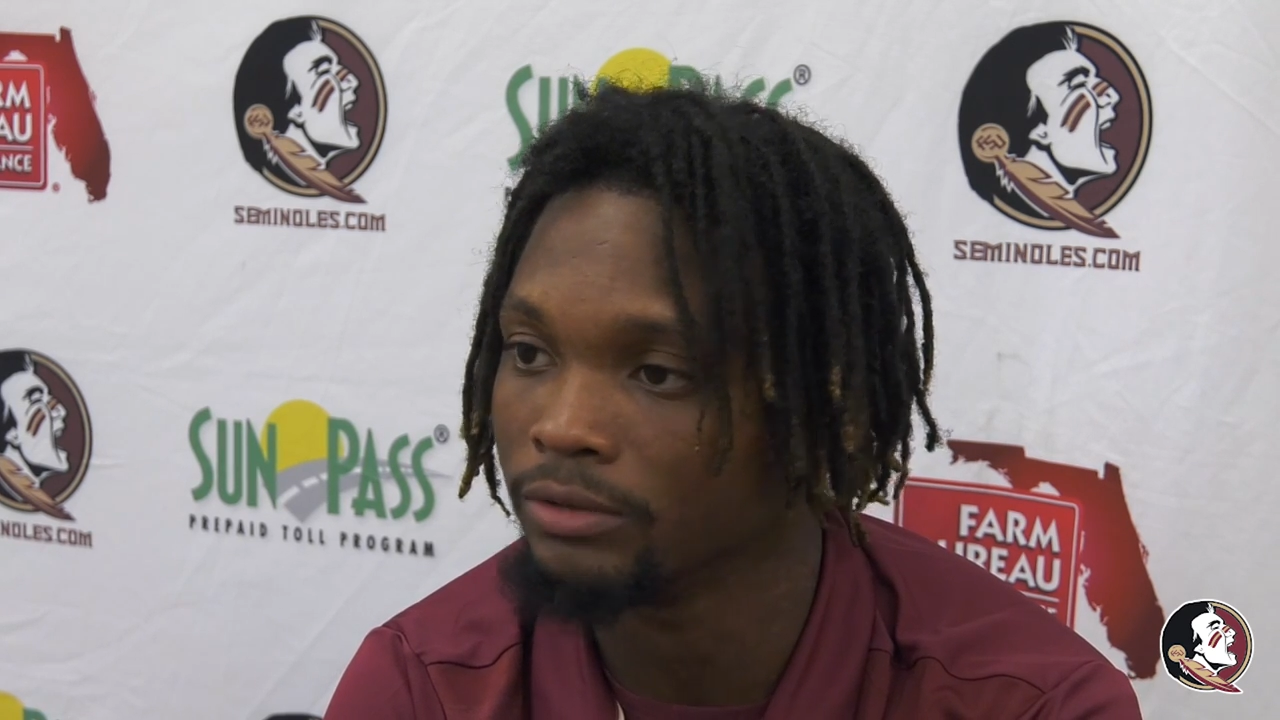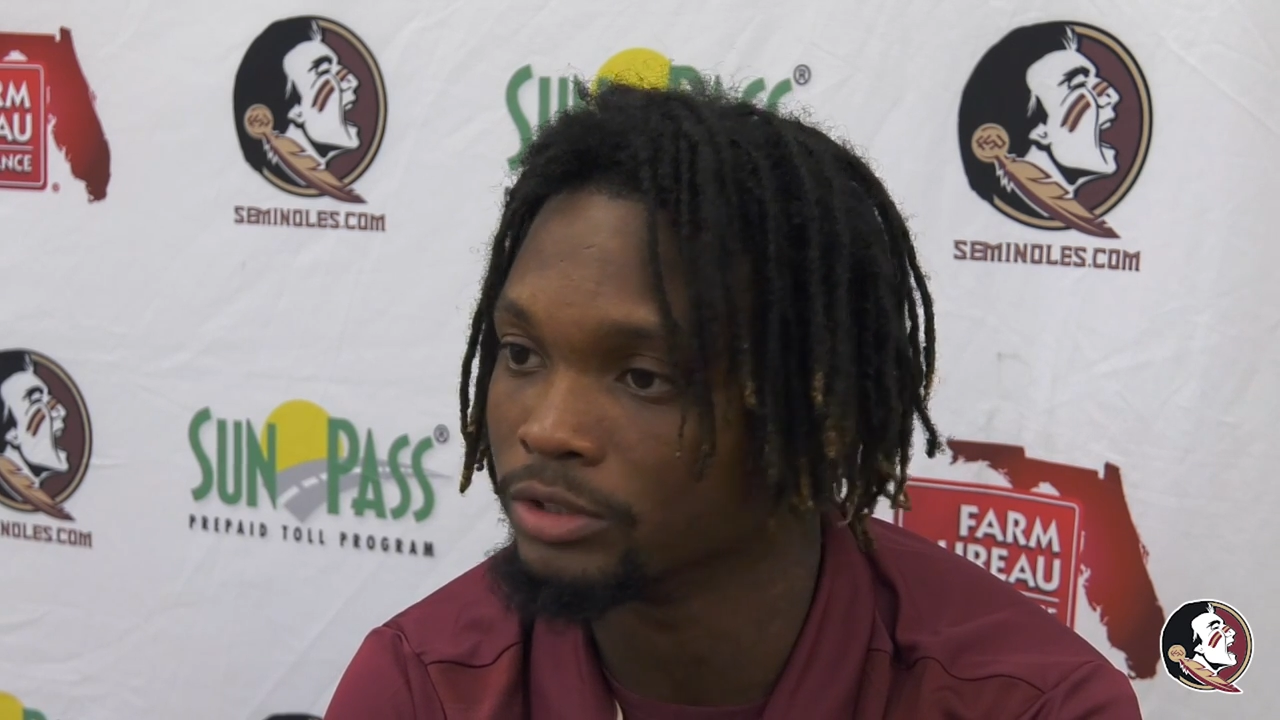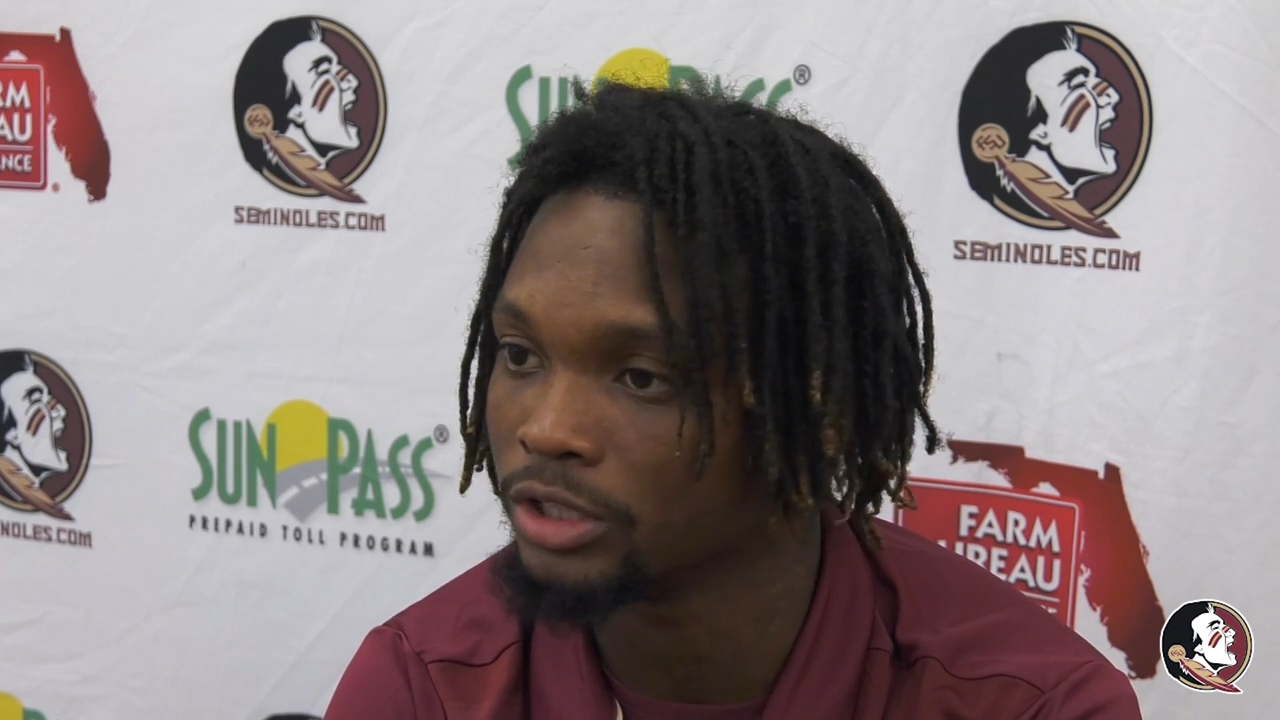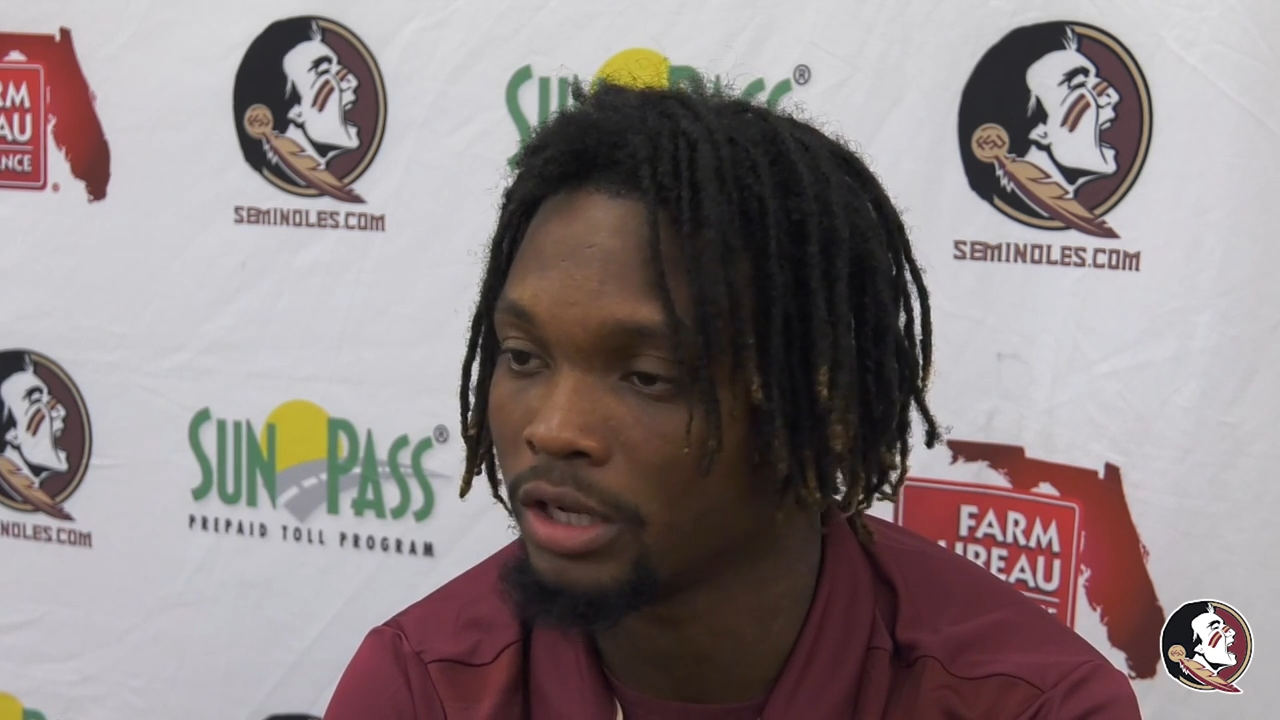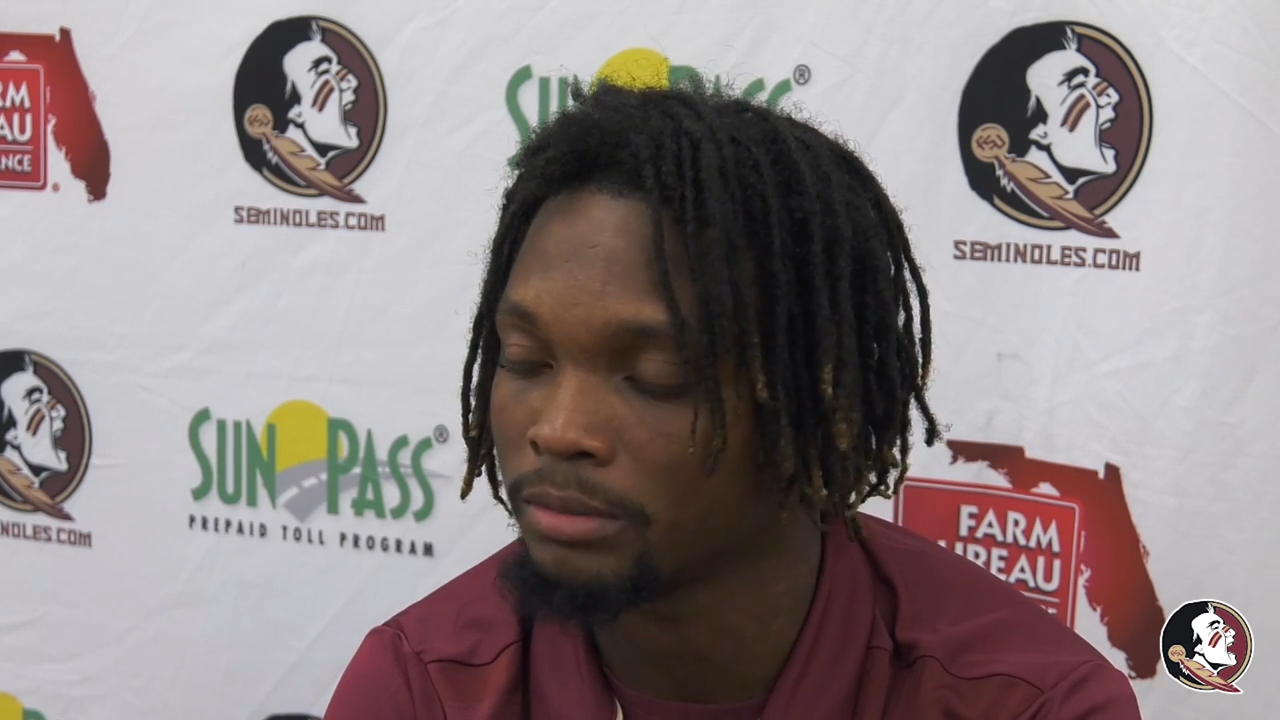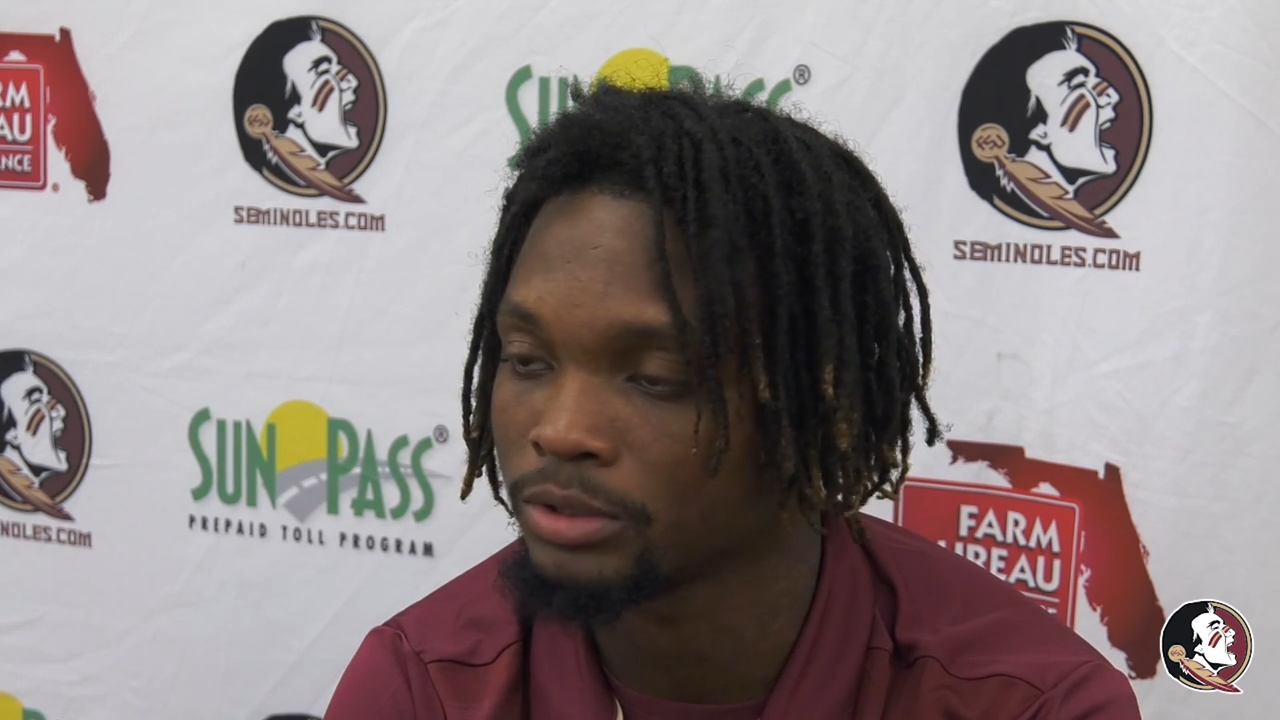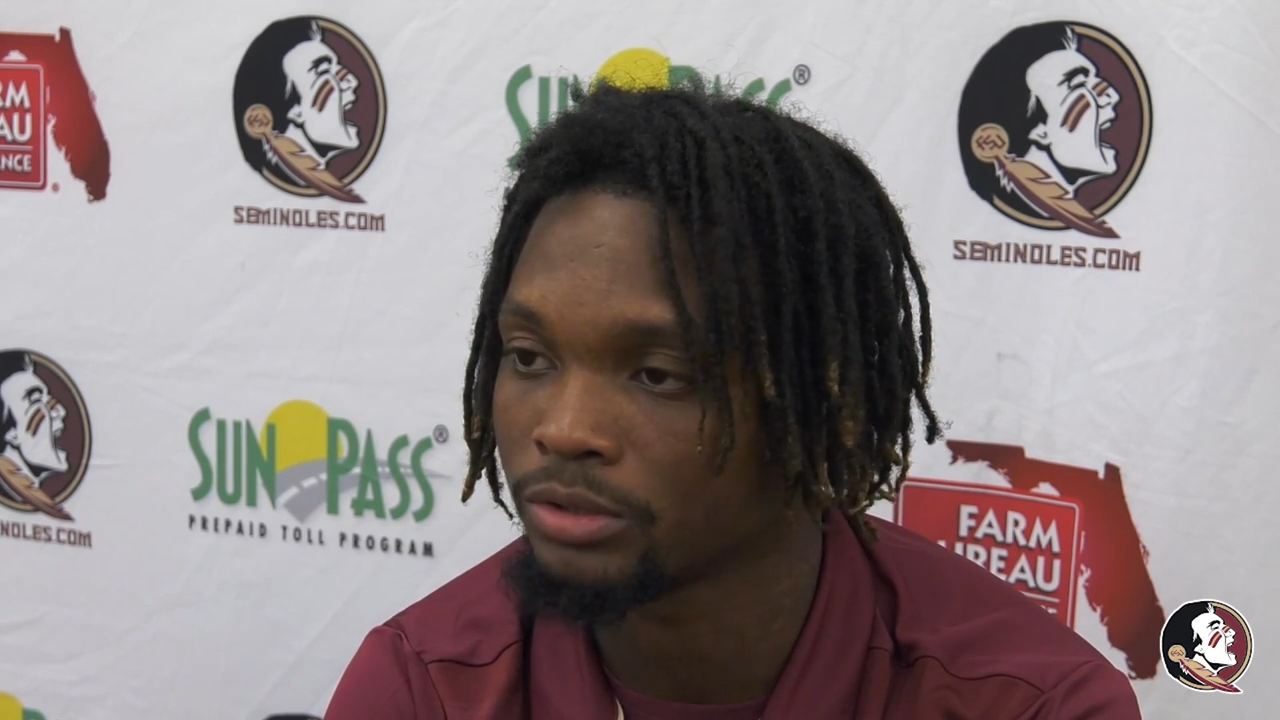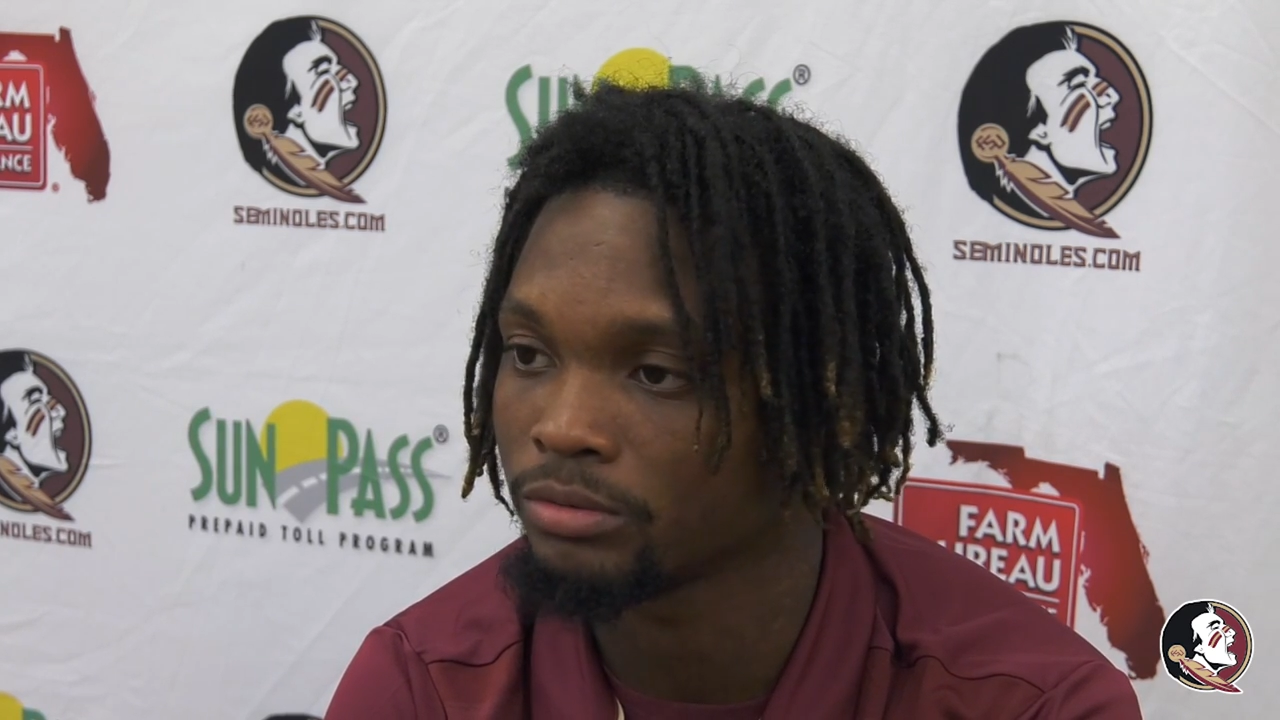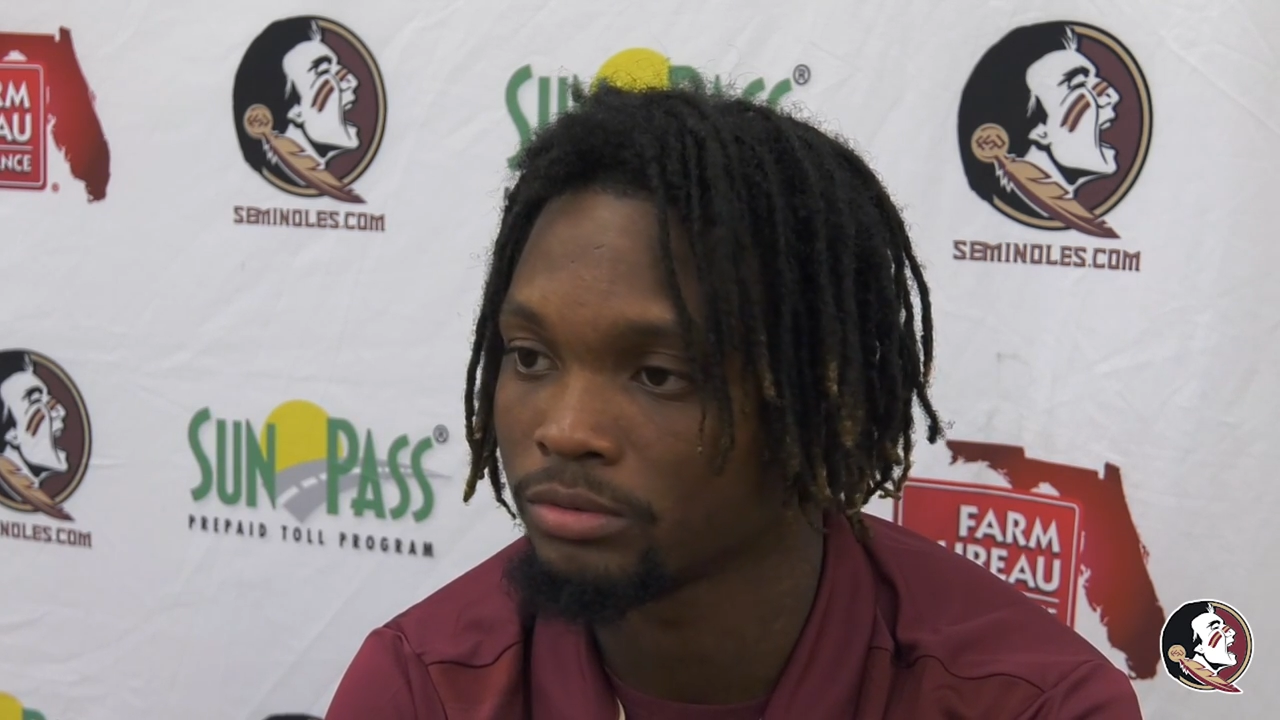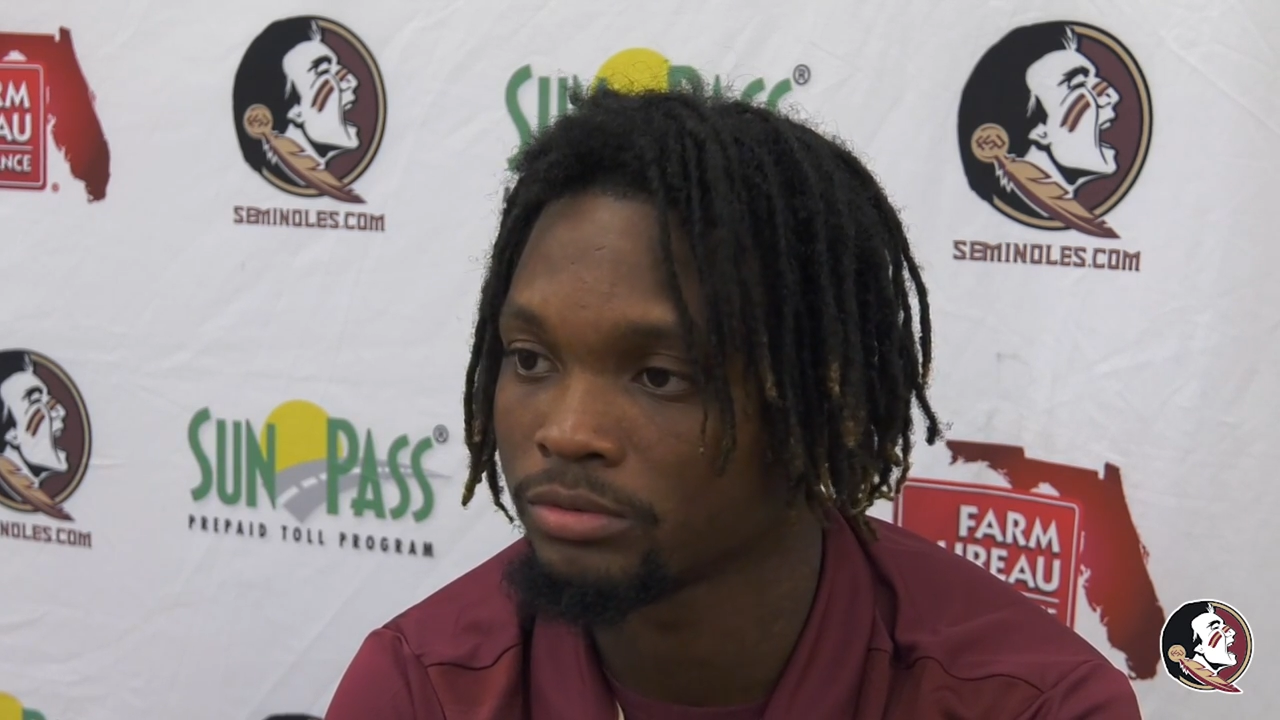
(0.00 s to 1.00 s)
of a job,
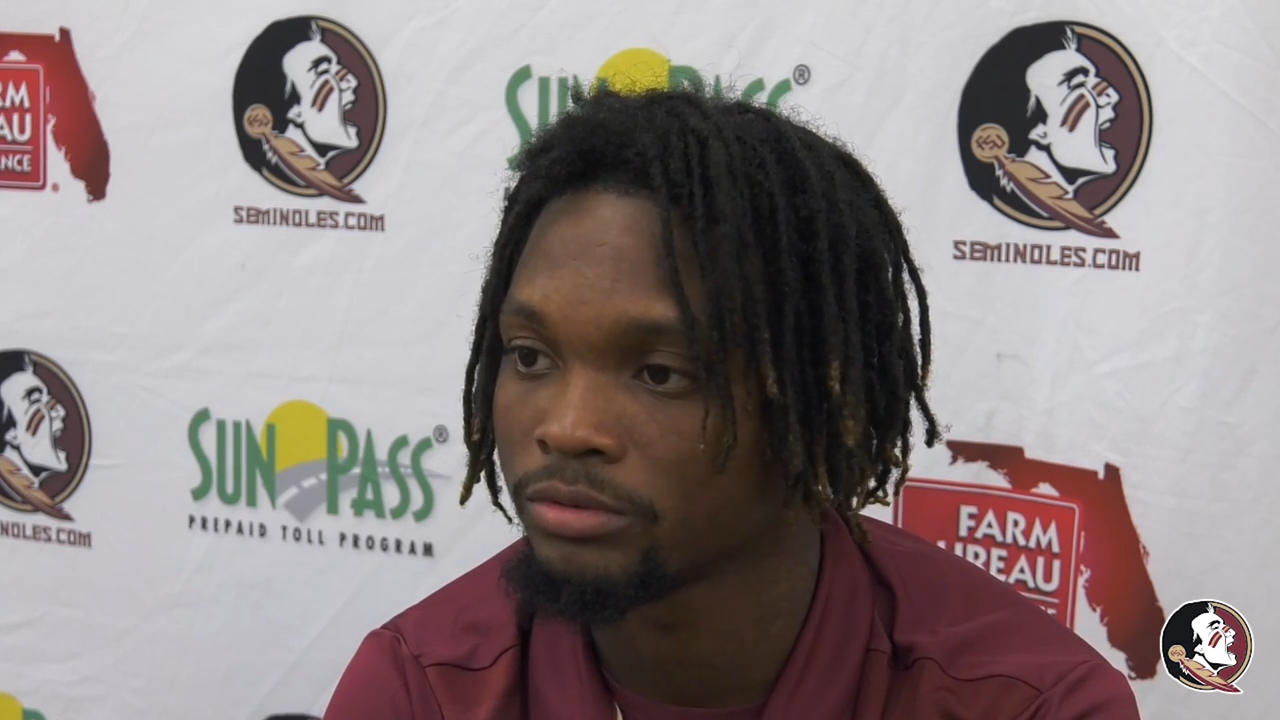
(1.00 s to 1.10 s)
so.